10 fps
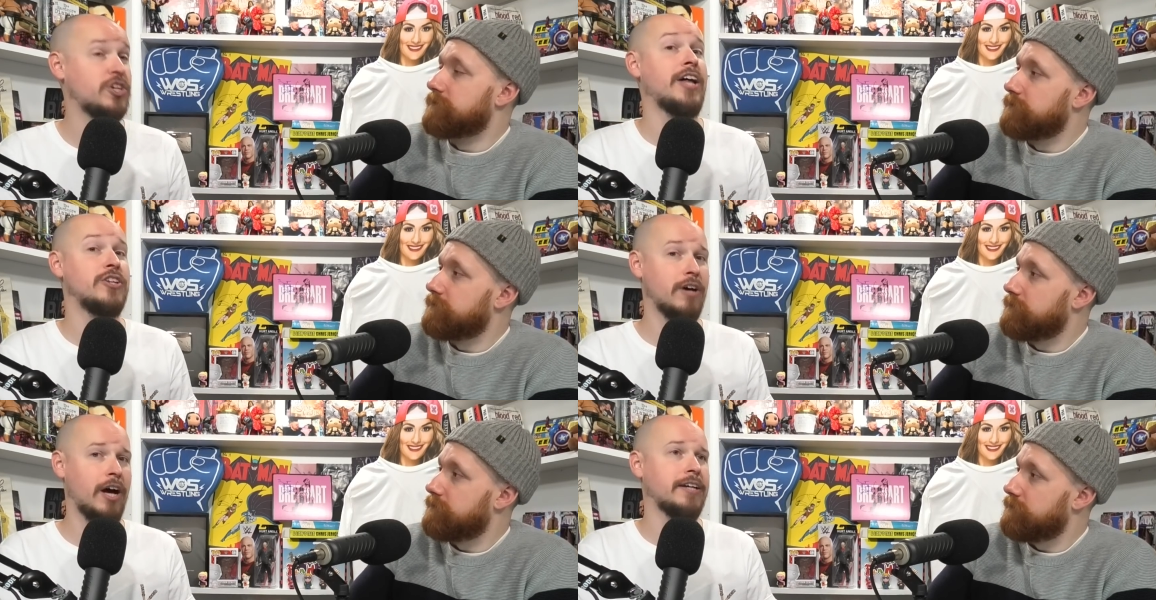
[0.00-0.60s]
Speaker 1: for
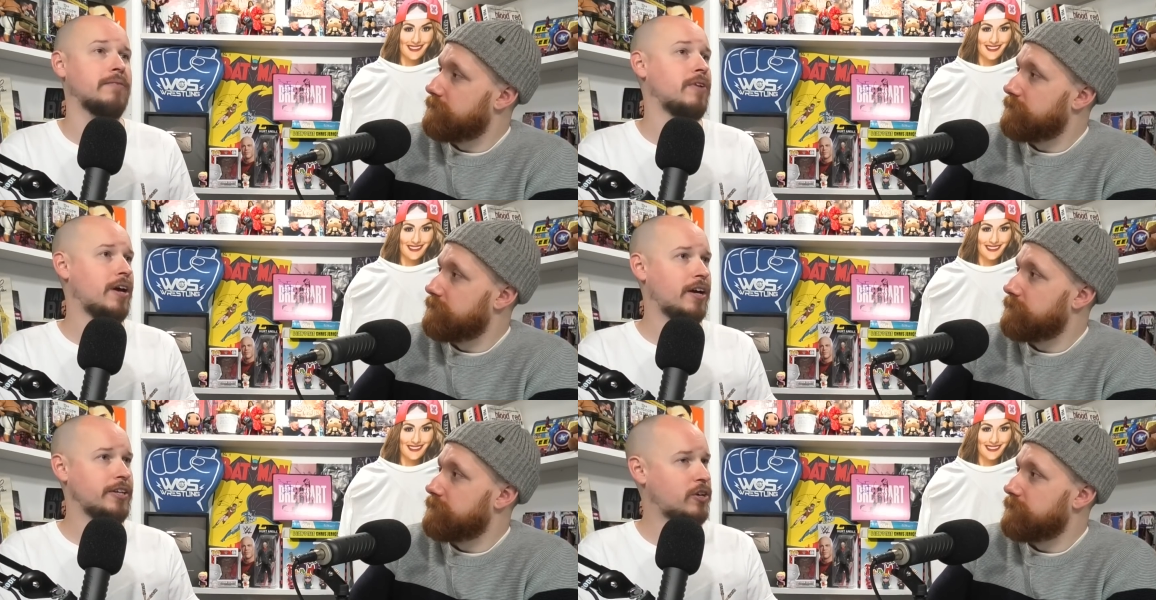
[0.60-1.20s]
and like
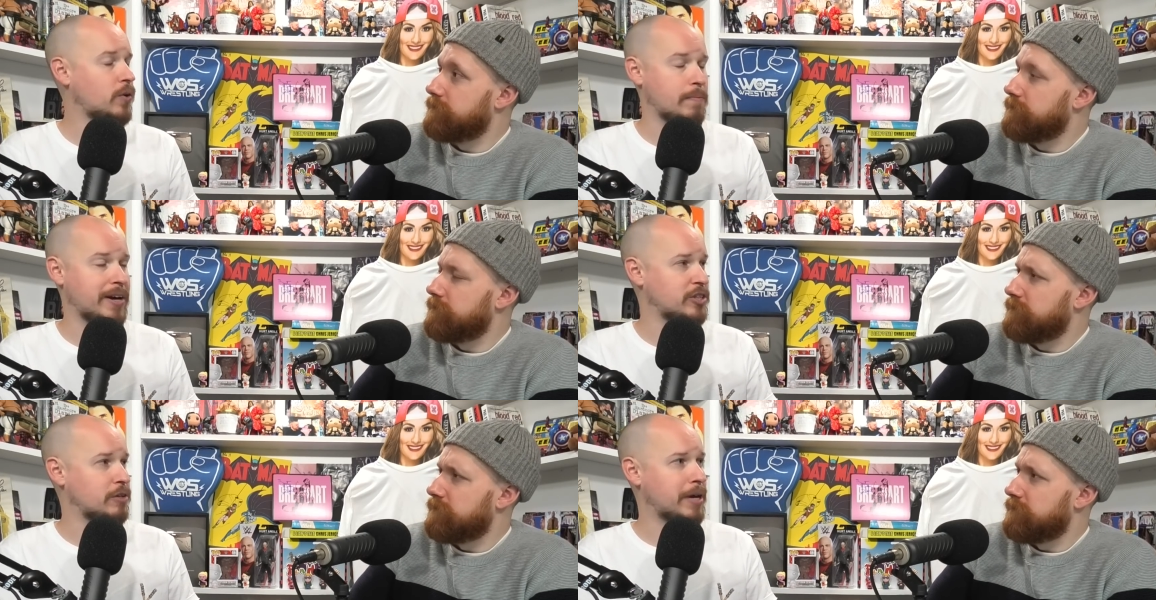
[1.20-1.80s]
You've got to
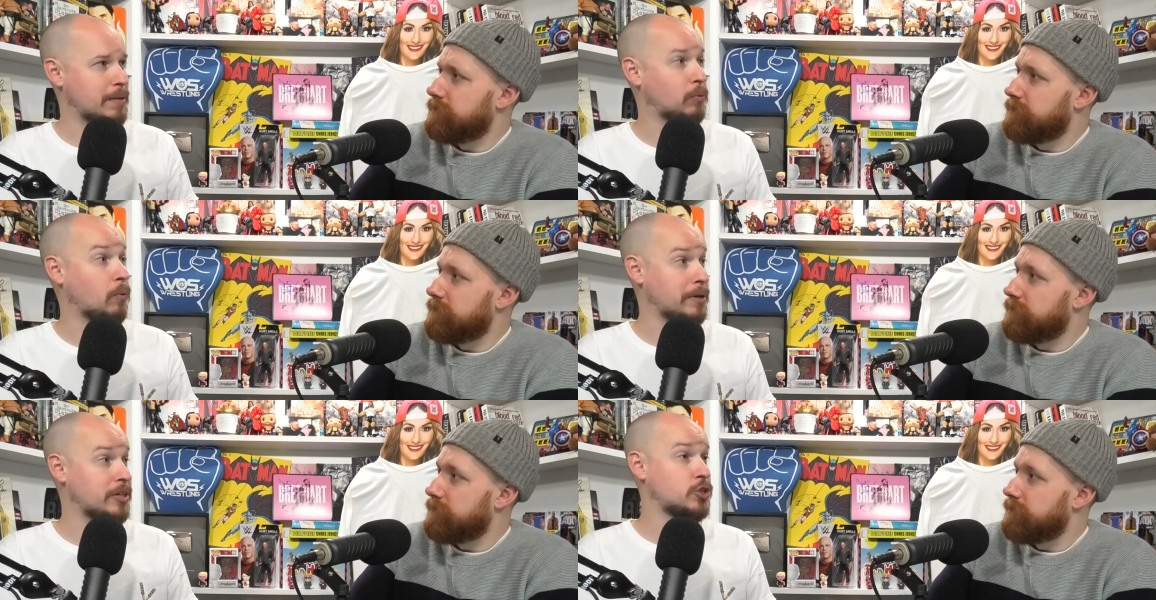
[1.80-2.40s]
imagine that people
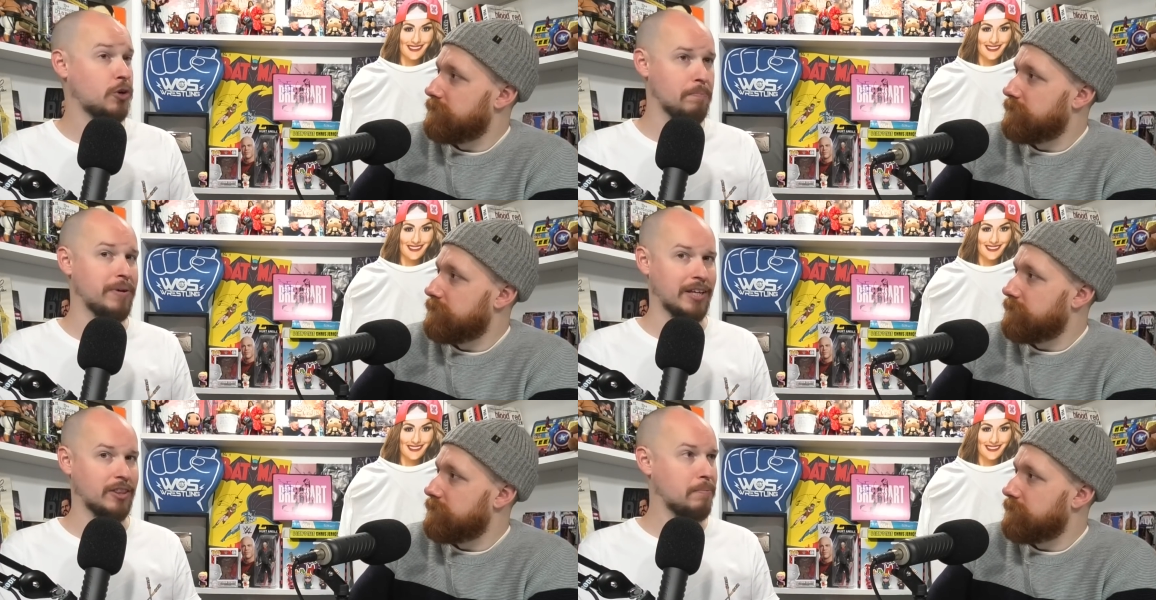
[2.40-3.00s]
will be
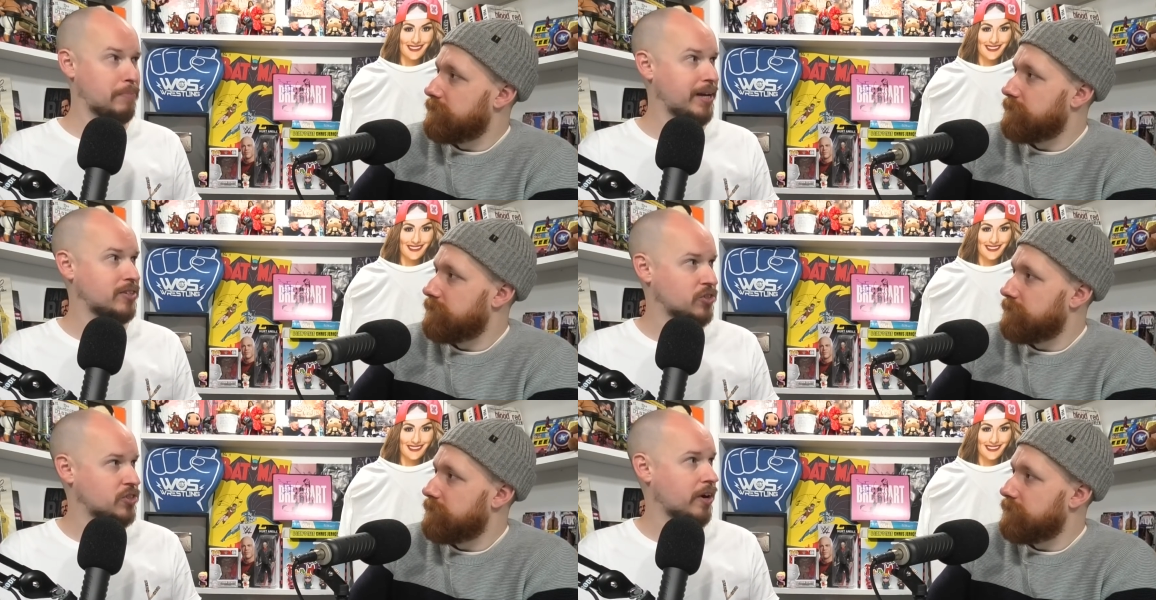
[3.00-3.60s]
chomping at the
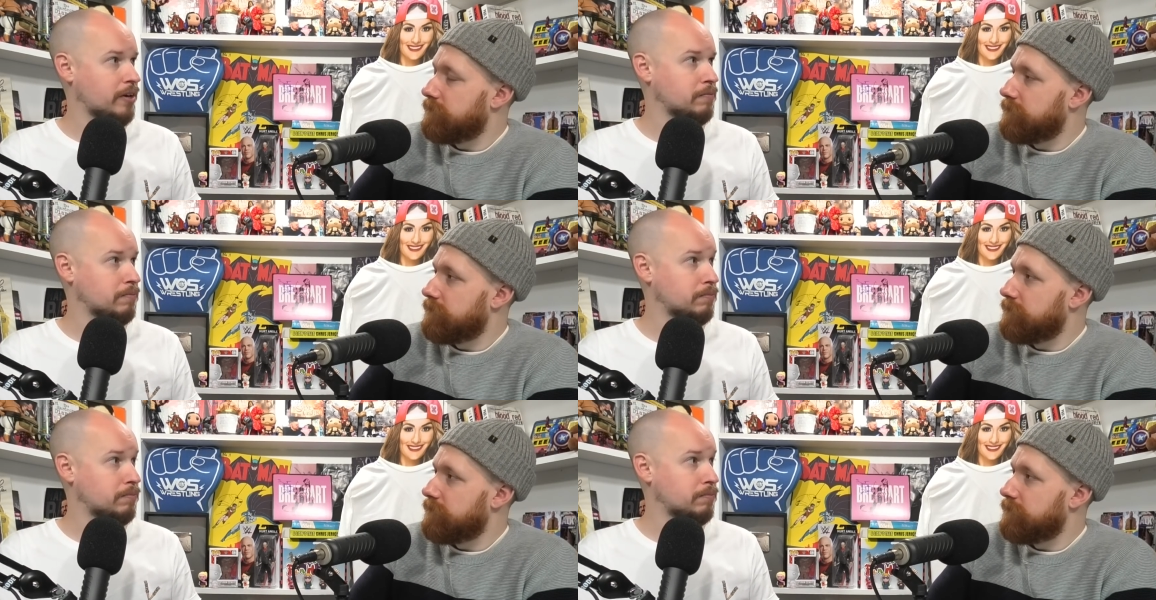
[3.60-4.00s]
bit to sign